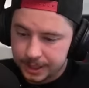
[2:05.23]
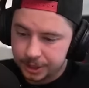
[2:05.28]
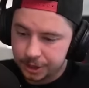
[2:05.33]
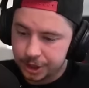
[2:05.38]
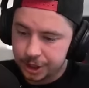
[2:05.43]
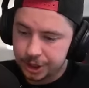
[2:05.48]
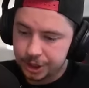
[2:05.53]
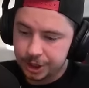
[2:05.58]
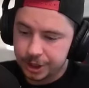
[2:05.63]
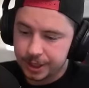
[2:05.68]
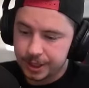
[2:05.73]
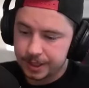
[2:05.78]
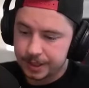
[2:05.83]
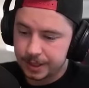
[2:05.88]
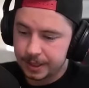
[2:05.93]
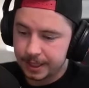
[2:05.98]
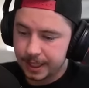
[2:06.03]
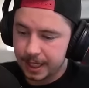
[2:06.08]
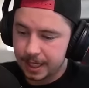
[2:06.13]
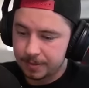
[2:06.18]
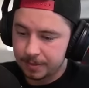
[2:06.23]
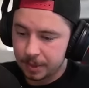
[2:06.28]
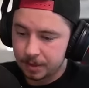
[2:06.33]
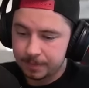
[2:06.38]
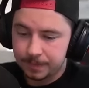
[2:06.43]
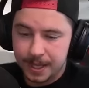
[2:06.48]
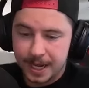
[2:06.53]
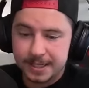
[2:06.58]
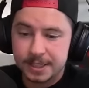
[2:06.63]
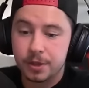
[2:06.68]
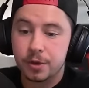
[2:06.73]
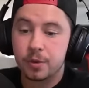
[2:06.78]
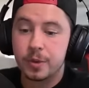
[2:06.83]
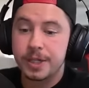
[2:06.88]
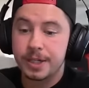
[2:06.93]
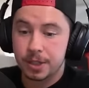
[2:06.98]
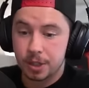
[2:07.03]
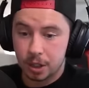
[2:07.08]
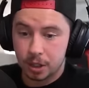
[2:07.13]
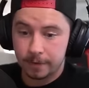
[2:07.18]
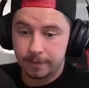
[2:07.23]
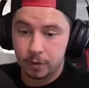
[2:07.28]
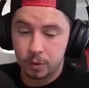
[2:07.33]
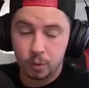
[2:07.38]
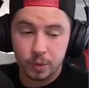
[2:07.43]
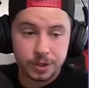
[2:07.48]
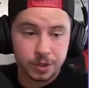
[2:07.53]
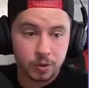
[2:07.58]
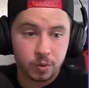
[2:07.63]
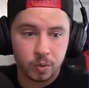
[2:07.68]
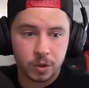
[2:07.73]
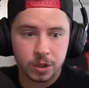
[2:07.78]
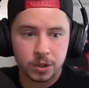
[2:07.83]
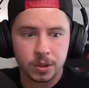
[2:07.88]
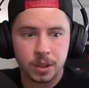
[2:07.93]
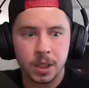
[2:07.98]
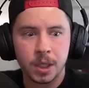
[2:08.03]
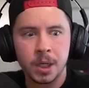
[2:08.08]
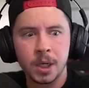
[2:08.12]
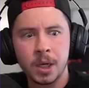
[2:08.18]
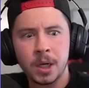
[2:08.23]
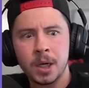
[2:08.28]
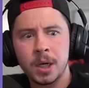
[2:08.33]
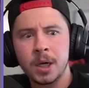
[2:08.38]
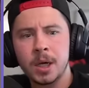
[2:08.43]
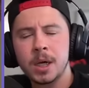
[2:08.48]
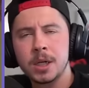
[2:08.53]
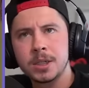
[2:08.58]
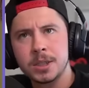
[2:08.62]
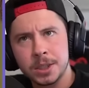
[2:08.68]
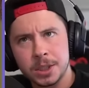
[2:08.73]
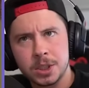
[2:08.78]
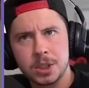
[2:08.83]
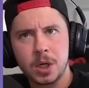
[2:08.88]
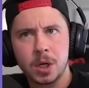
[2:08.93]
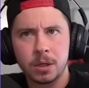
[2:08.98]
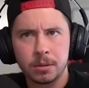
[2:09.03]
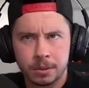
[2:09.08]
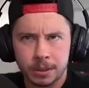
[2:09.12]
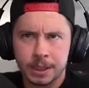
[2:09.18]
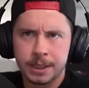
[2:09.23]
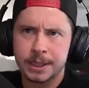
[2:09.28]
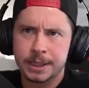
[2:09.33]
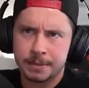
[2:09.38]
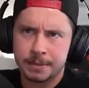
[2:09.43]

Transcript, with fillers: GG to the gamer. That's a three star for Wizard World to start this